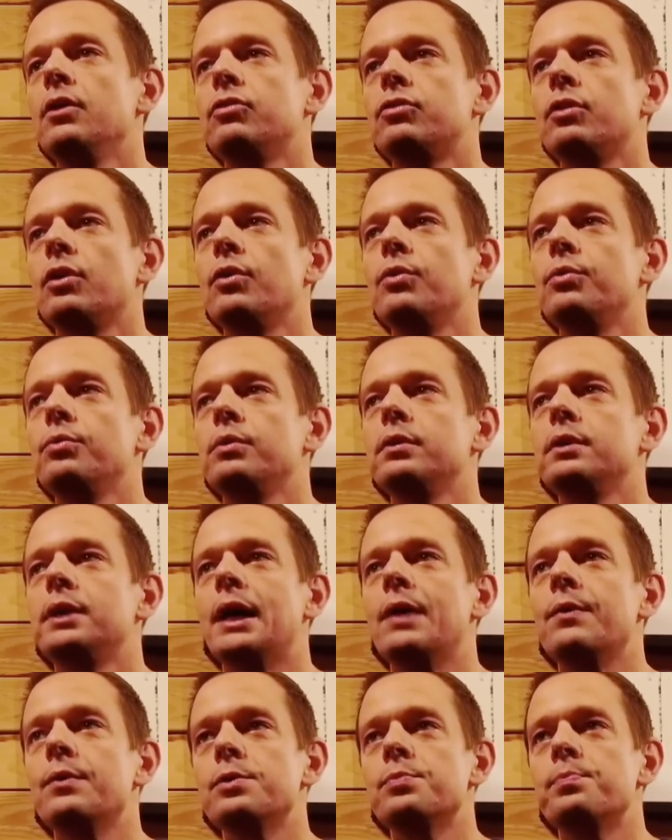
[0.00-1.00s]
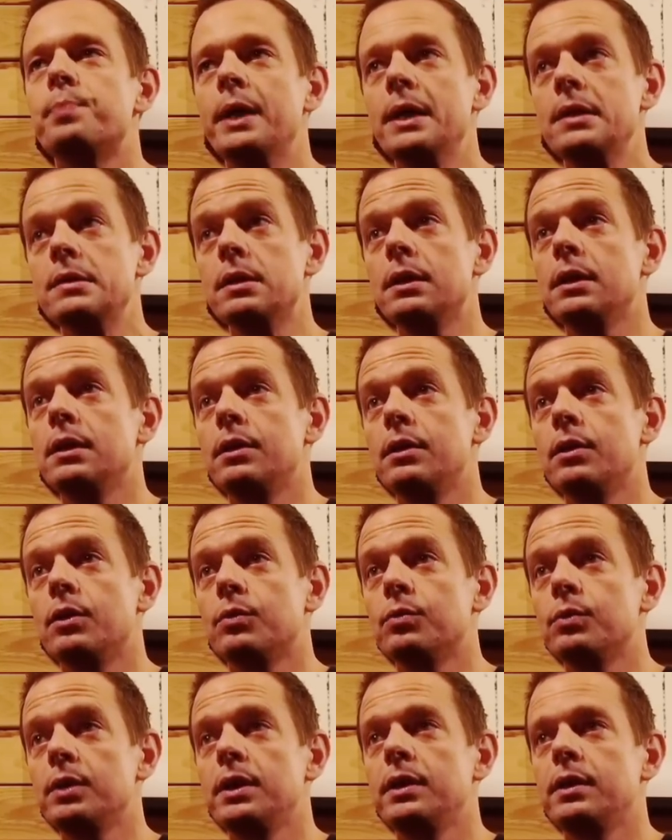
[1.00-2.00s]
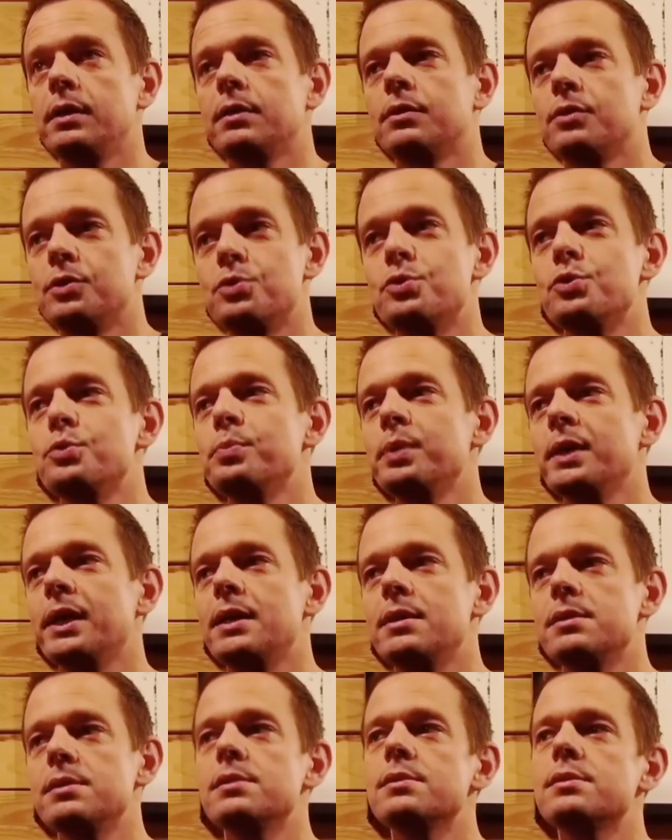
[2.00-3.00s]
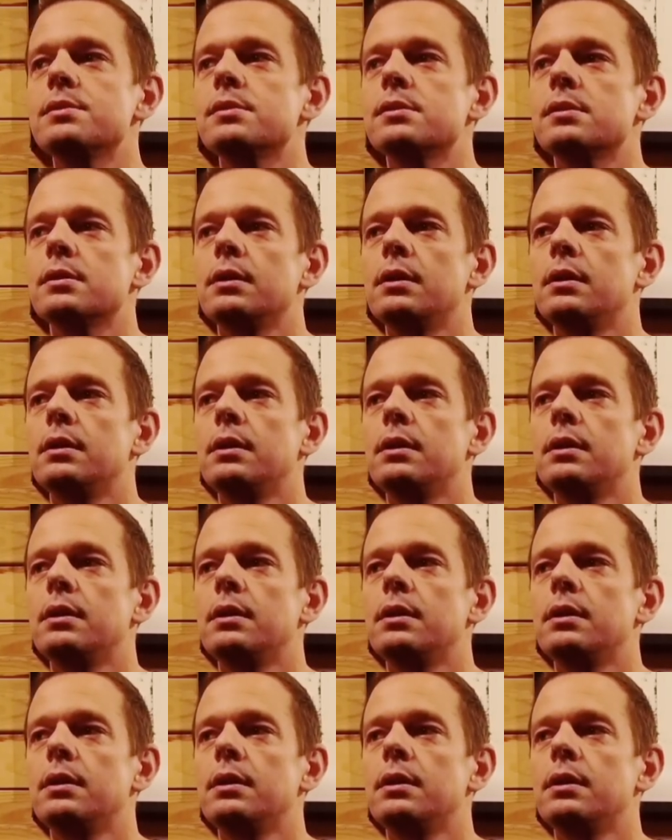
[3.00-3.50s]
So that was basically the only two places,